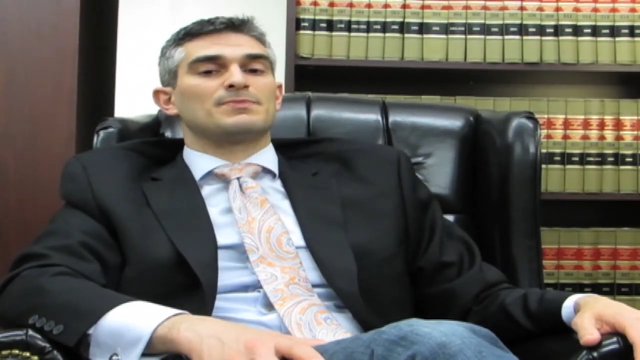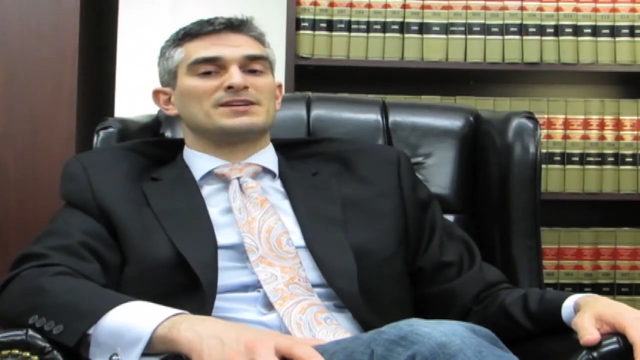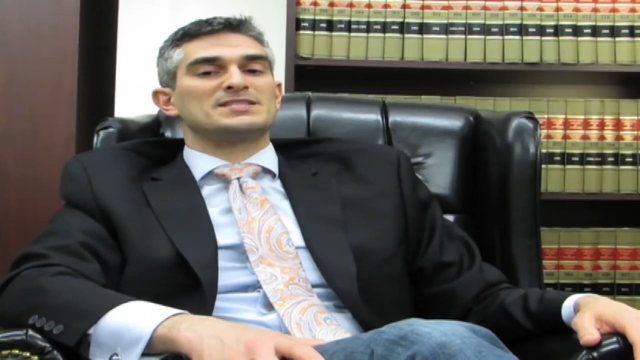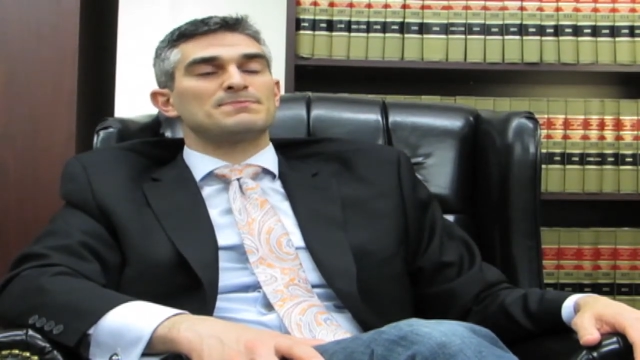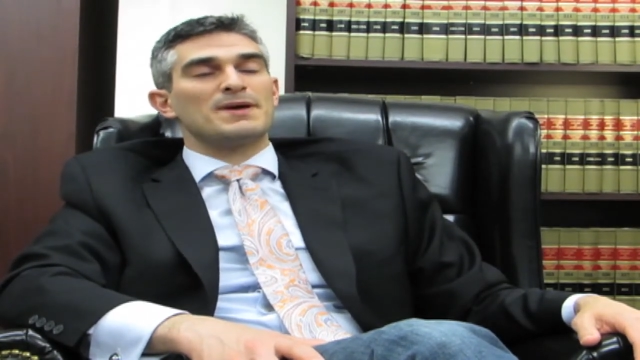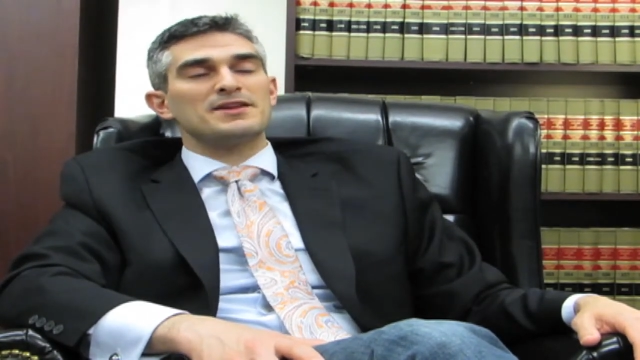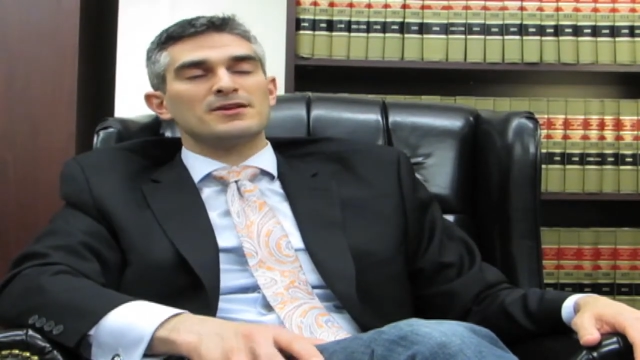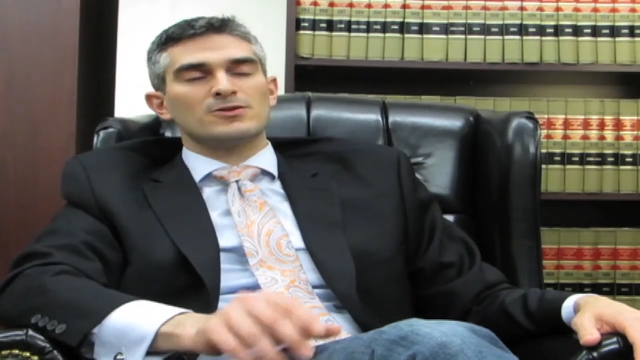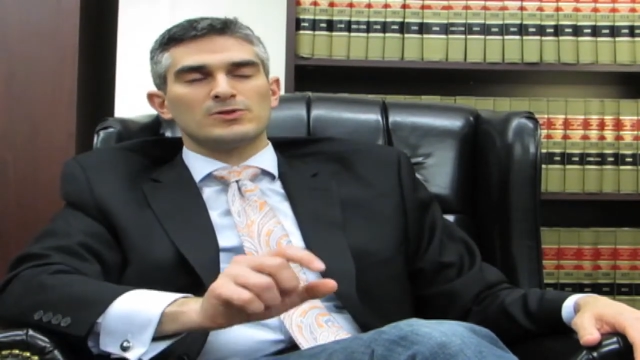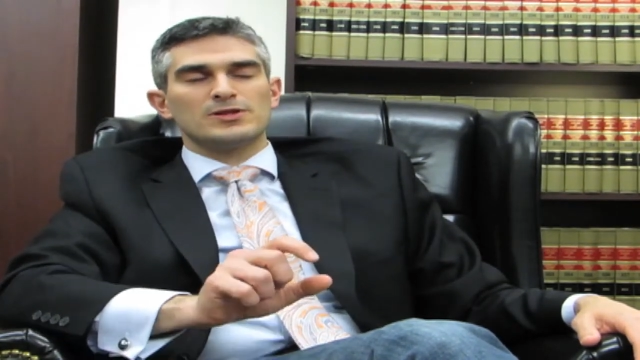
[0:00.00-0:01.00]
by
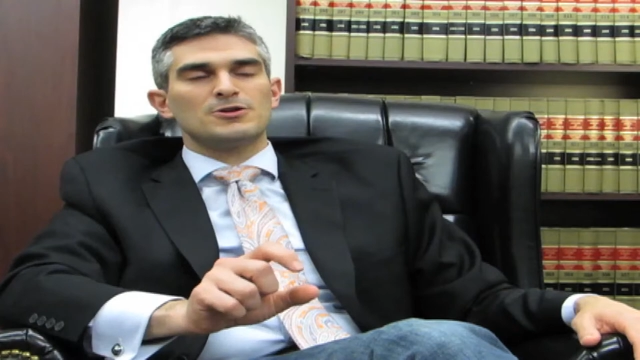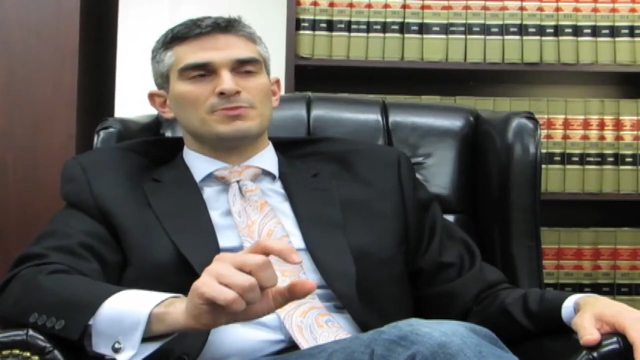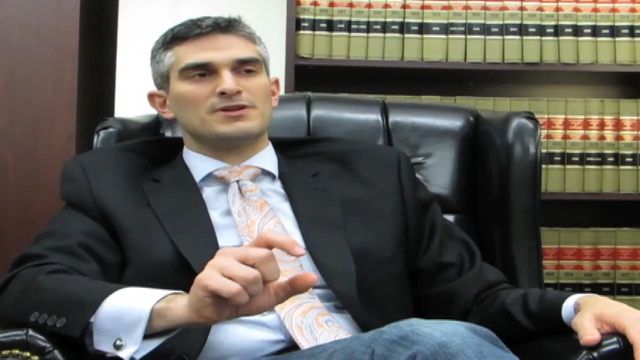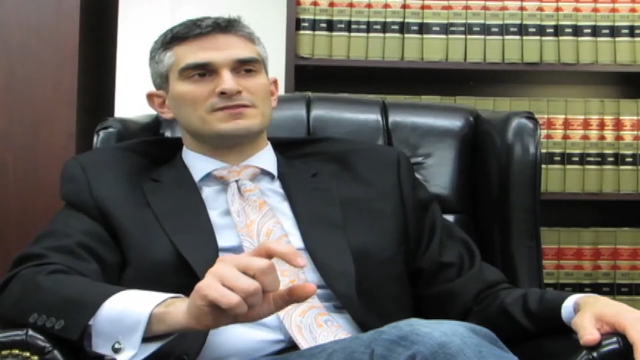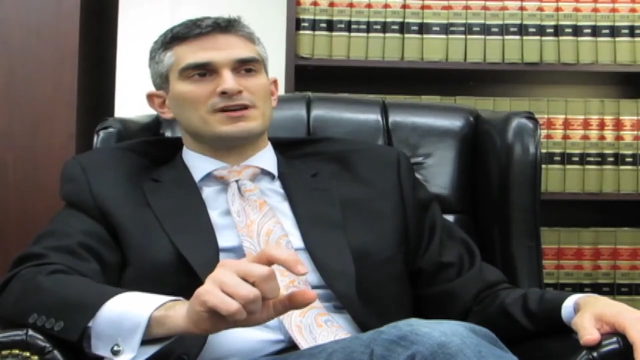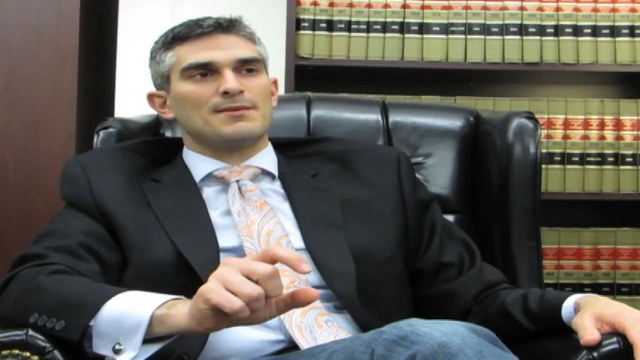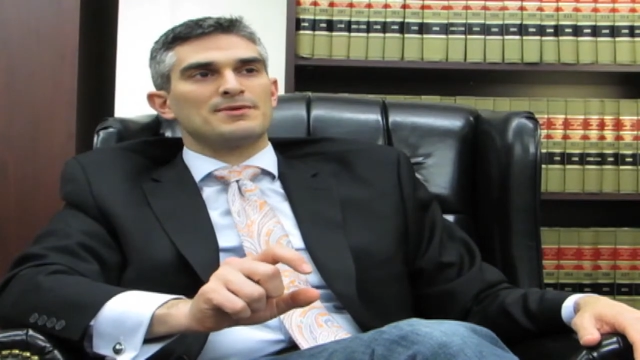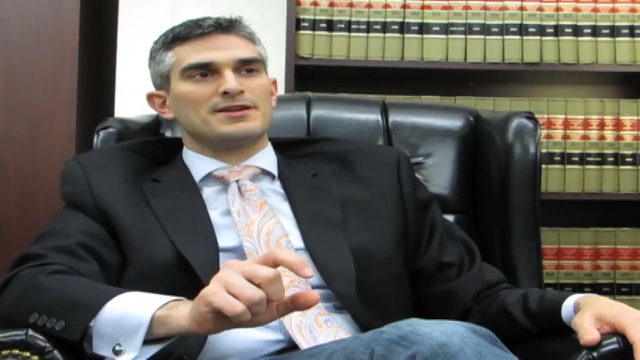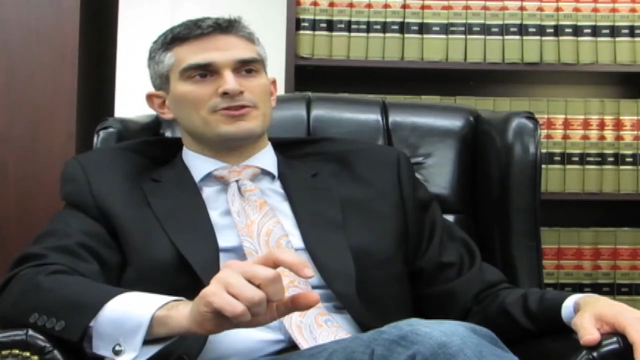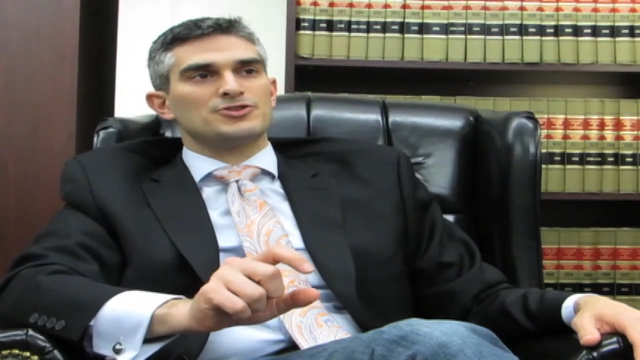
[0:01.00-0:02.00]
spending a little bit of
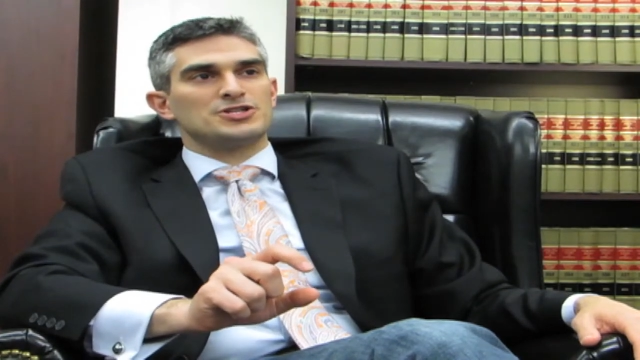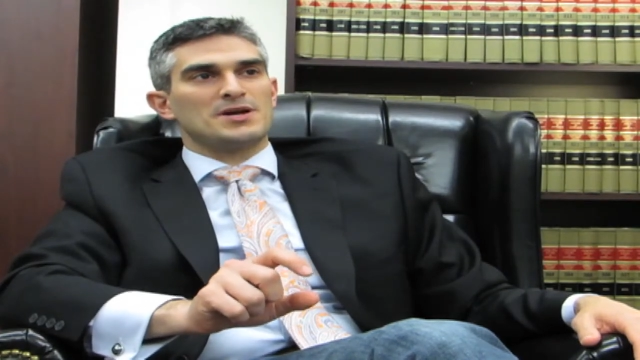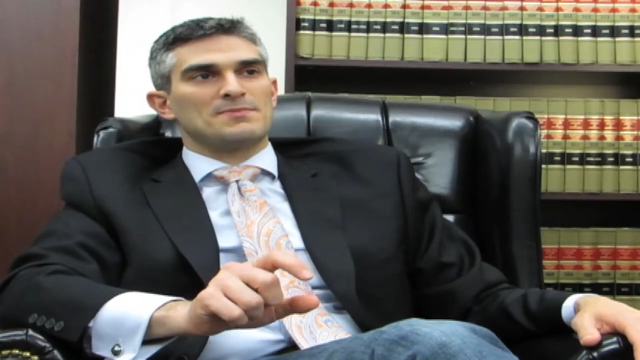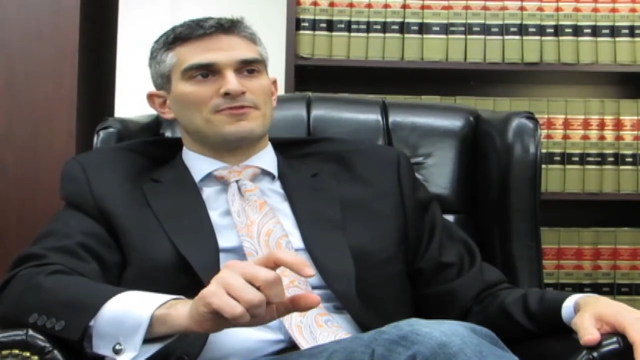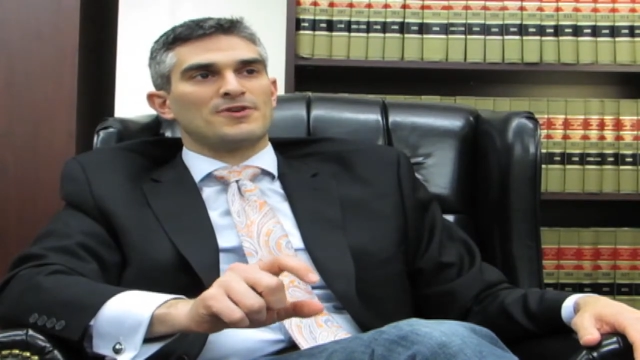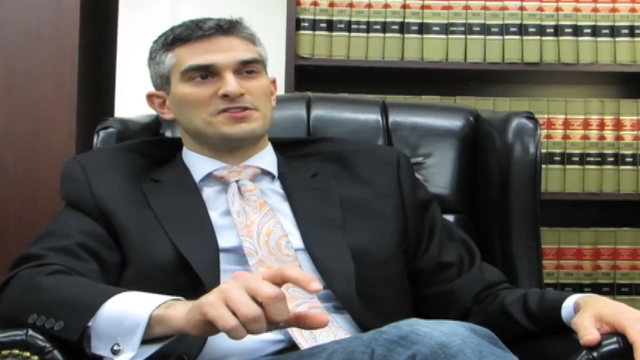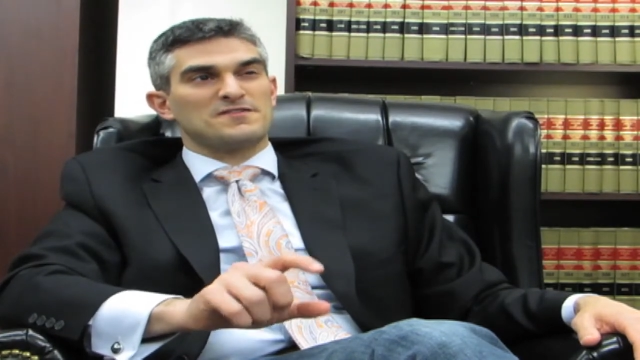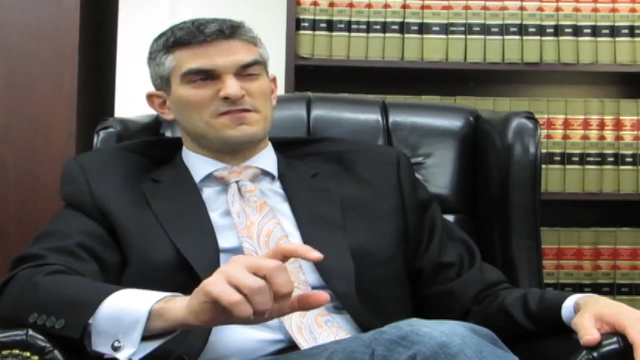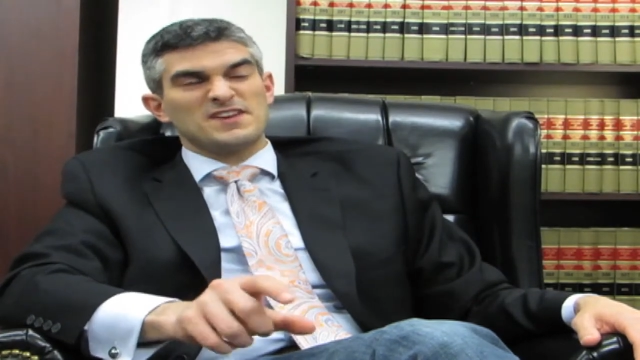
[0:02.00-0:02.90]
time and energy up front to